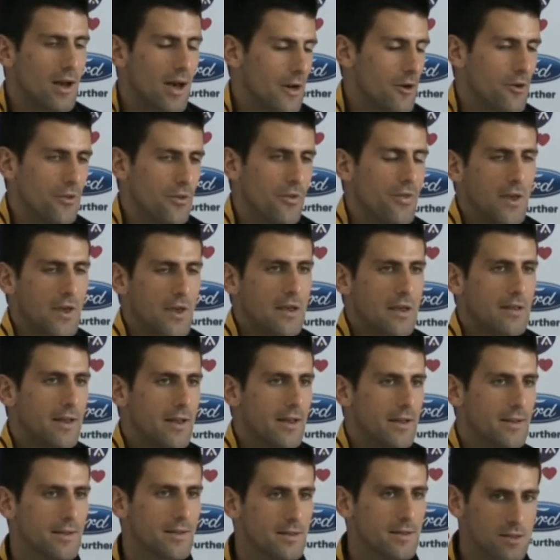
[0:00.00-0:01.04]
don't think
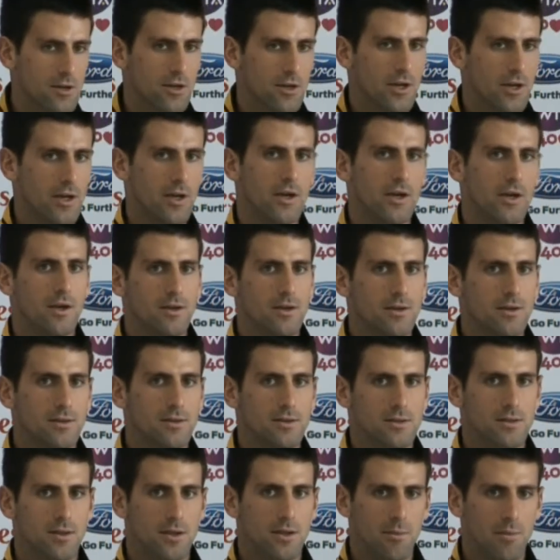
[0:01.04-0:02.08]
that it's gonna
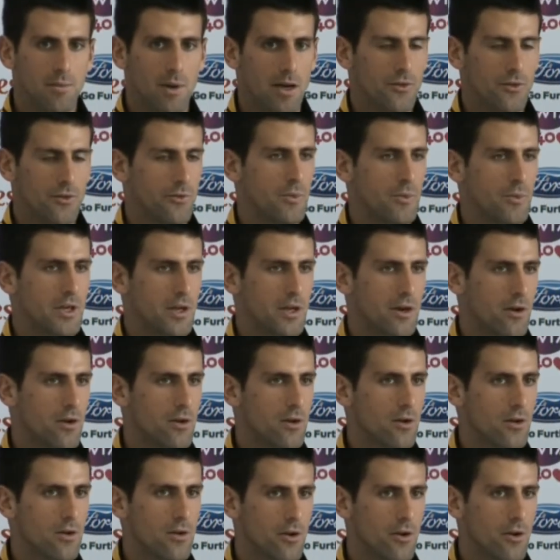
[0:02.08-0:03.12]
bother me at
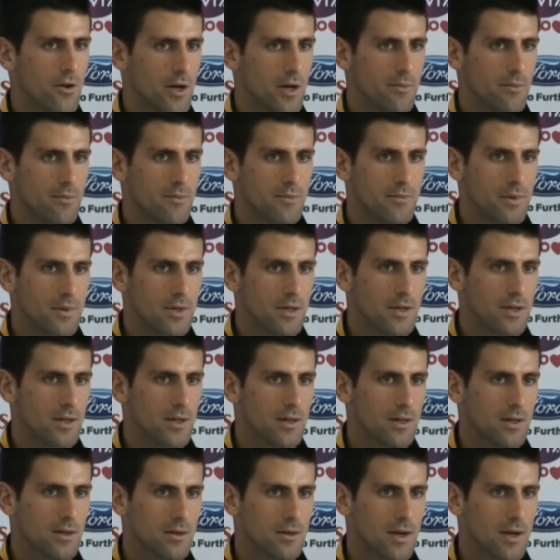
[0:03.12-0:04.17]
all.
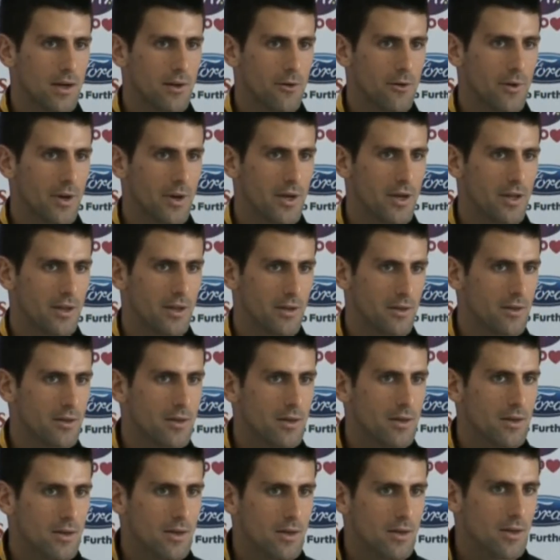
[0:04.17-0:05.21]
I already
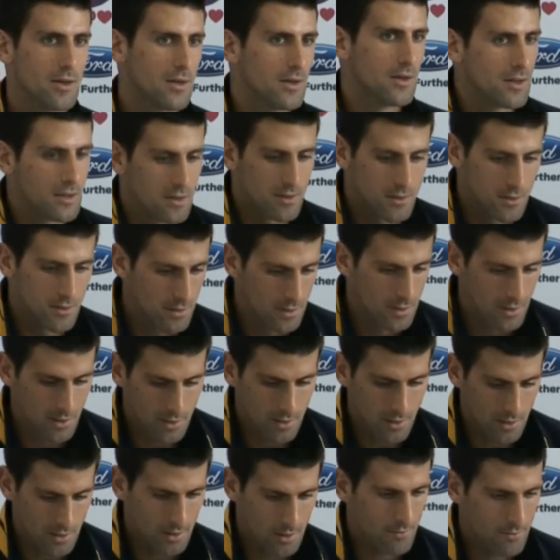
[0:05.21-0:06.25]

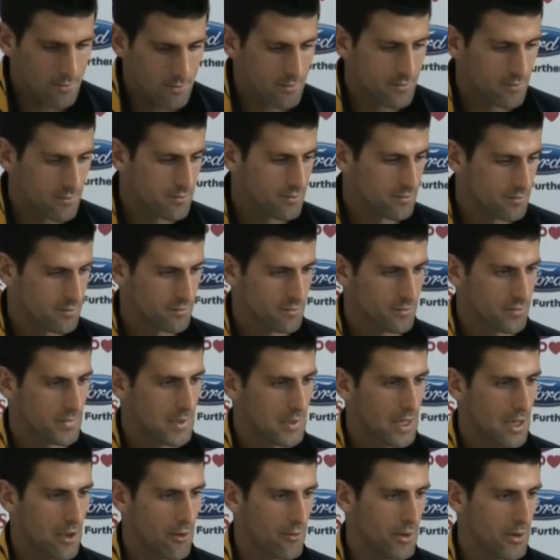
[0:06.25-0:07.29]
um,
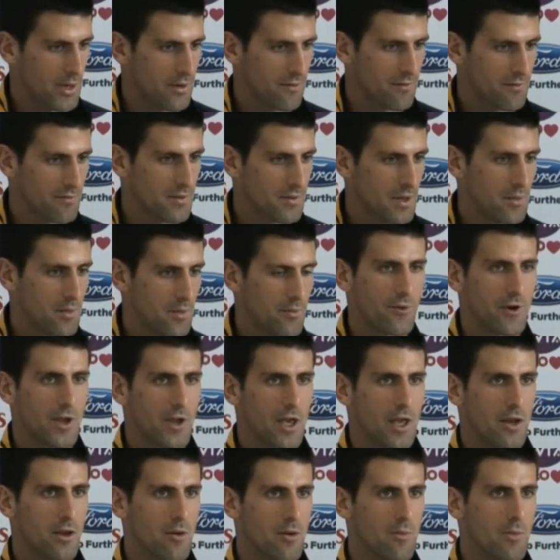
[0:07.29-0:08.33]
I already keep
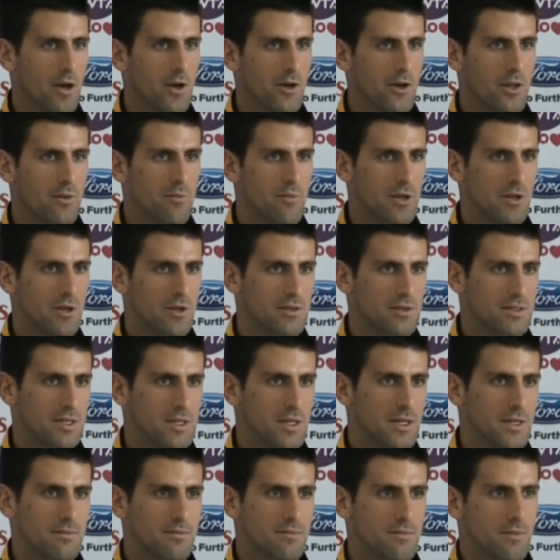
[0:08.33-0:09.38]
forgetting about it because
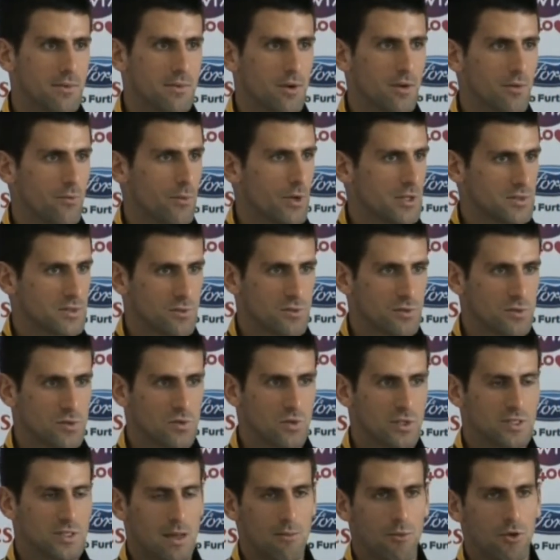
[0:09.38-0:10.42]
as
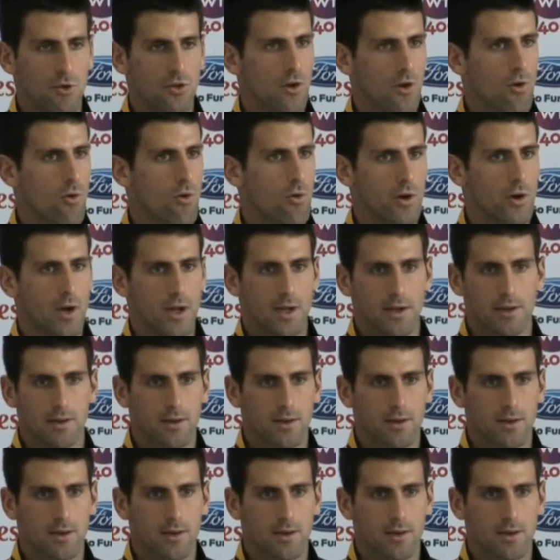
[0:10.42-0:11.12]
soon as I'm on the court,